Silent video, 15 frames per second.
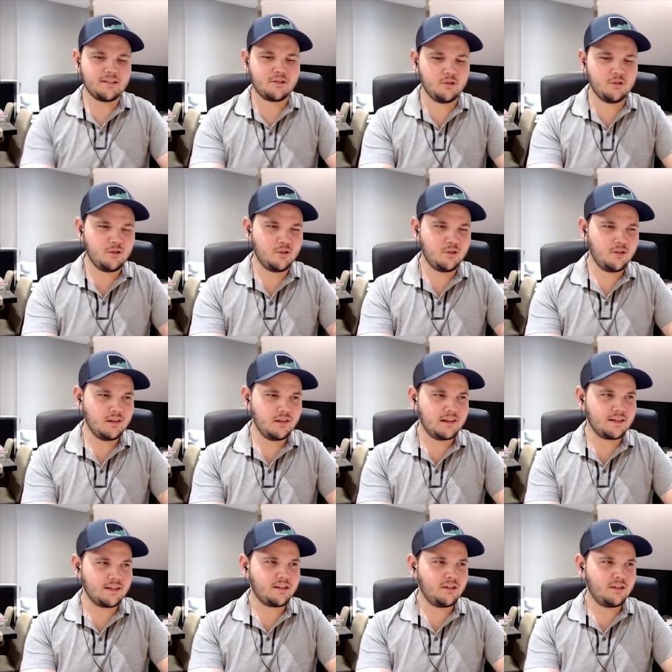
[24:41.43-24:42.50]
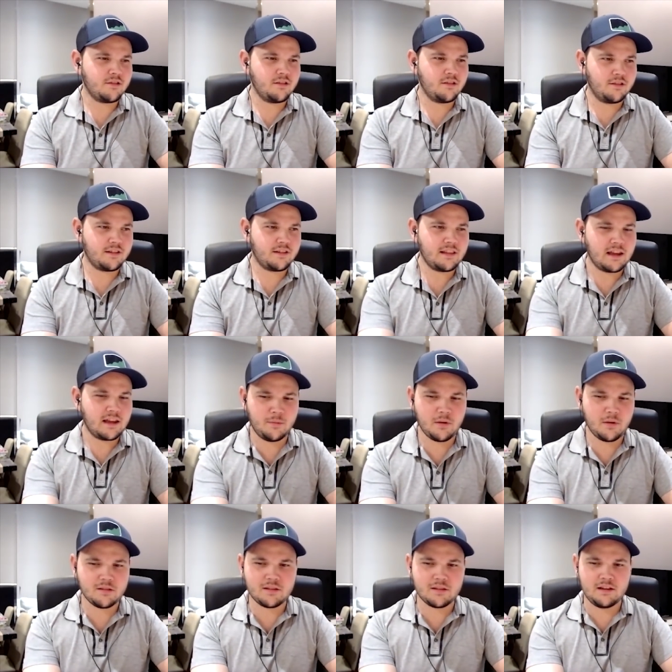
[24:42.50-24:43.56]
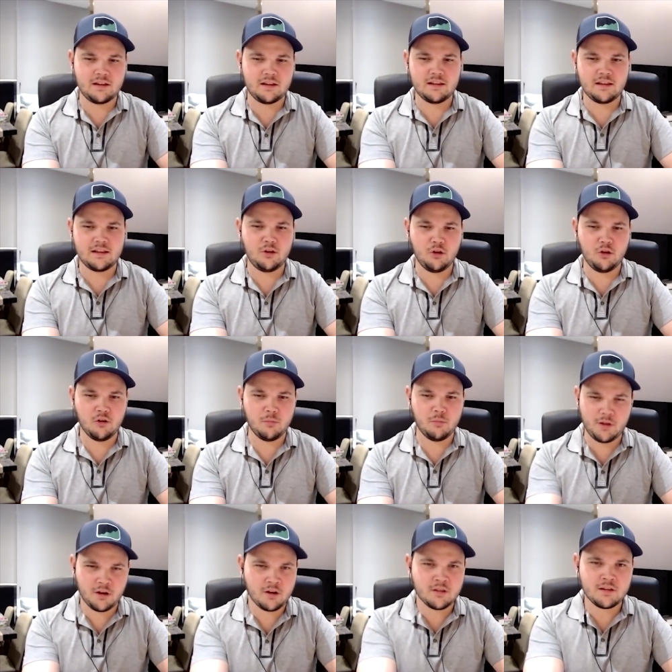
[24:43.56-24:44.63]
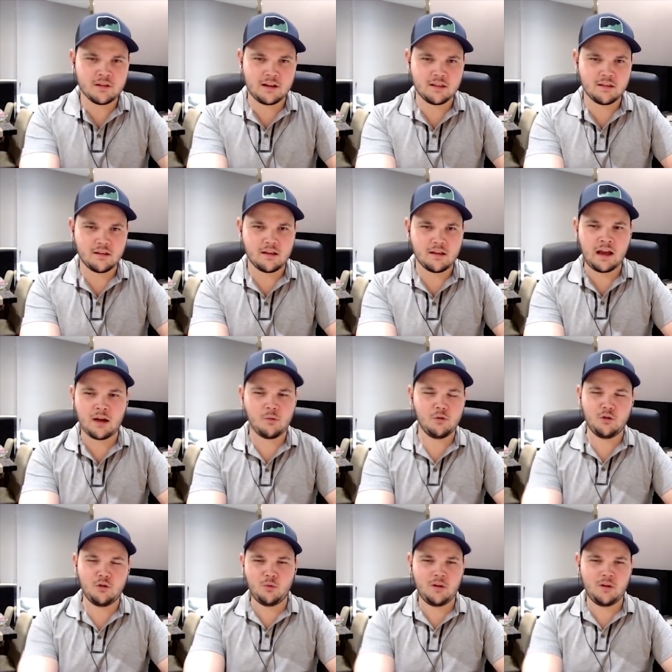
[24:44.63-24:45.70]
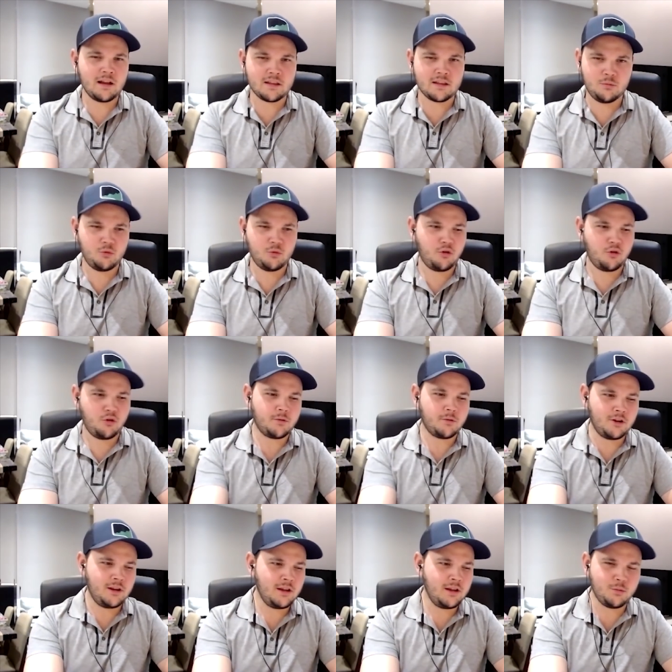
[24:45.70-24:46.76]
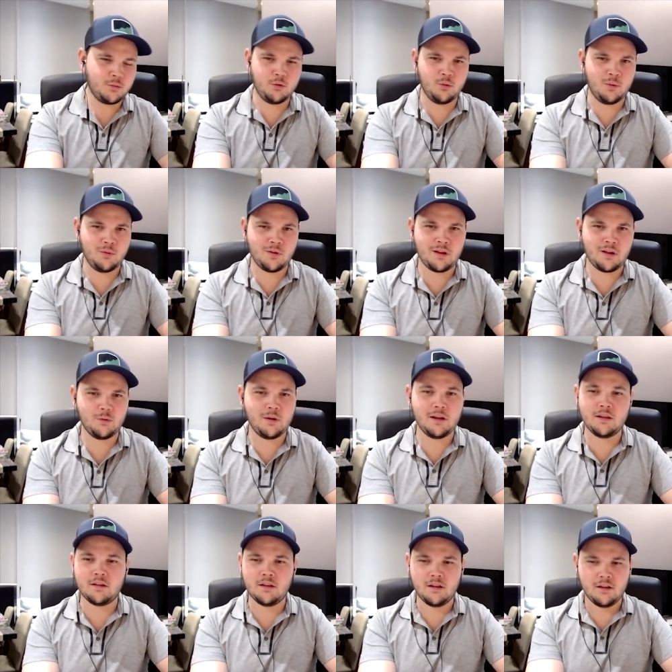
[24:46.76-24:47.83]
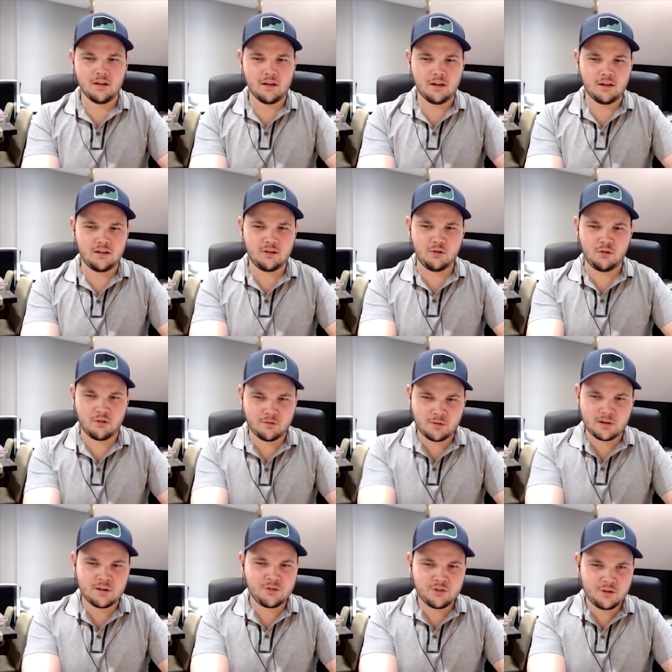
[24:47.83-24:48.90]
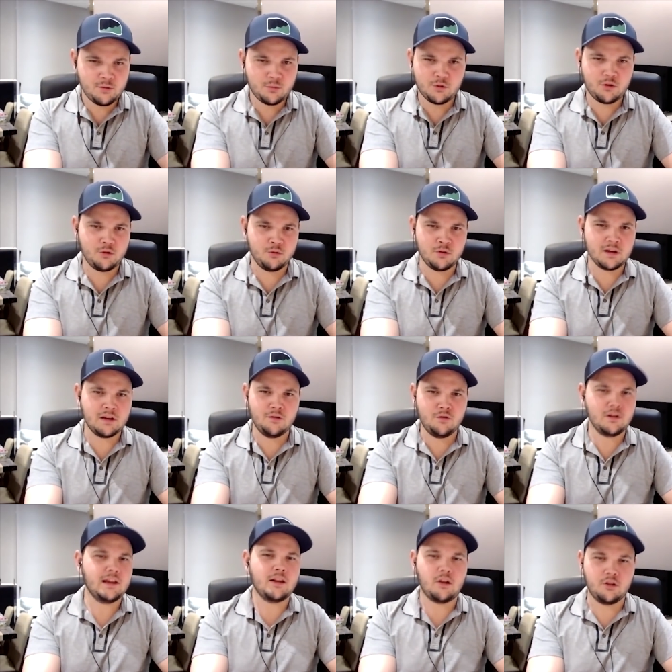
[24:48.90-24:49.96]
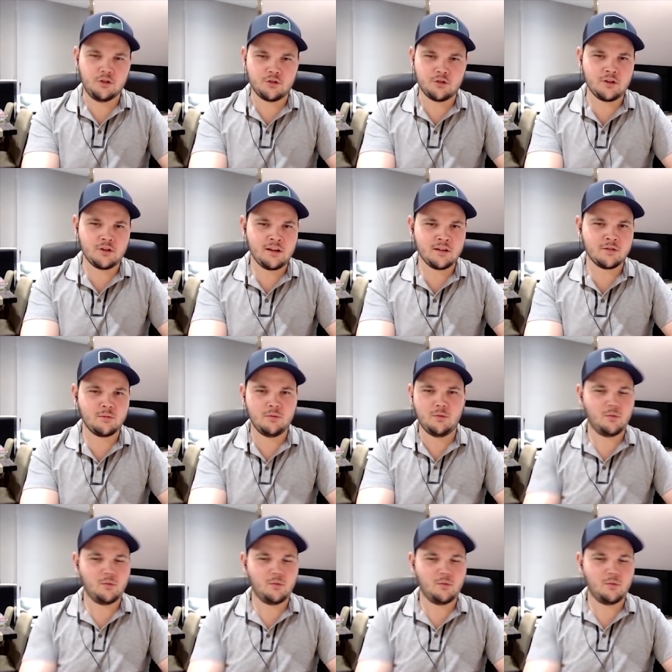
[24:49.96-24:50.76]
So let's say you said that amount and then you go beyond that. How would you react then? Would you stop trading it? Would you evaluate your strategy? Would you kind of look at all the trades?